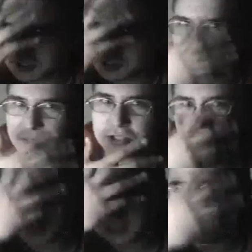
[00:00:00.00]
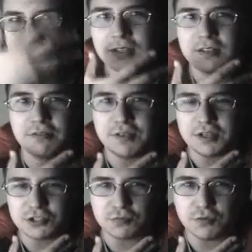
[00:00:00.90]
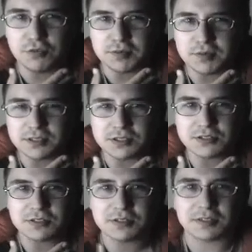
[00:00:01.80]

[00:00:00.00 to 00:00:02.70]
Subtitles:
especially the facial movements,